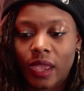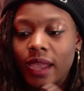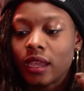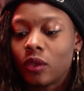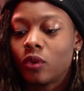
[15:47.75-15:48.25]

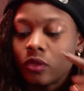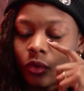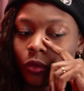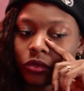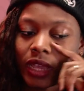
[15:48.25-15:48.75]
I
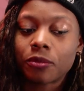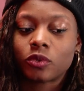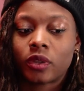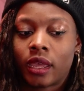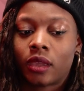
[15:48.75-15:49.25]
the
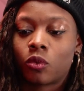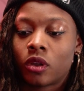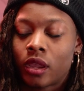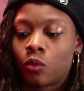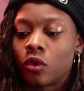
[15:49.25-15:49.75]
times where I
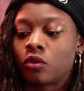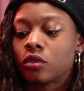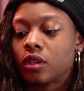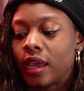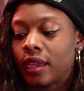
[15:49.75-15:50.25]
where I
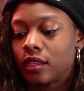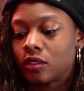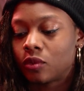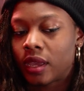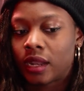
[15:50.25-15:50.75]
won't cut
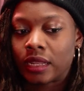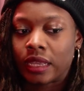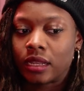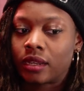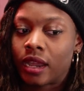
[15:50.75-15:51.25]
is when I
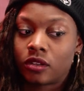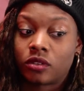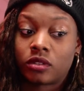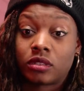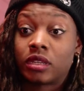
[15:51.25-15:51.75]
need an
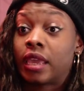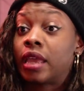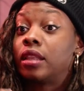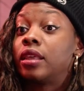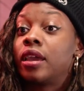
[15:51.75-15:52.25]
actor just to
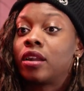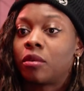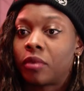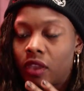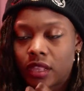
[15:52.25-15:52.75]
get there,
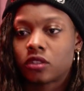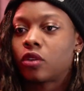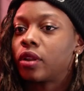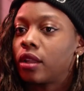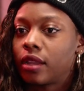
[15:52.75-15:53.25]
and I'm like, okay, let's
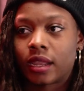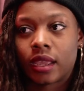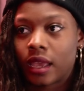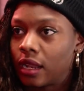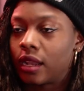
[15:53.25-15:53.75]
go again and
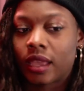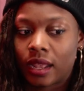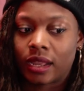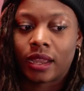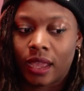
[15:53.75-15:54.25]
again and
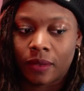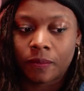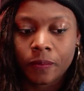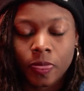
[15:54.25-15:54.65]
again and again,